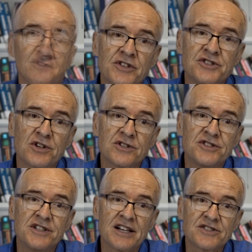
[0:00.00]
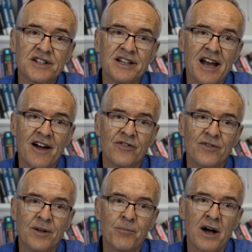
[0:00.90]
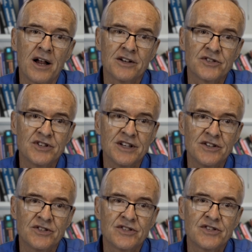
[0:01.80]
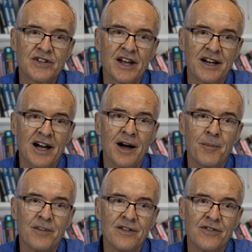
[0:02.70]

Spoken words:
If a church doesn't have the policies set up,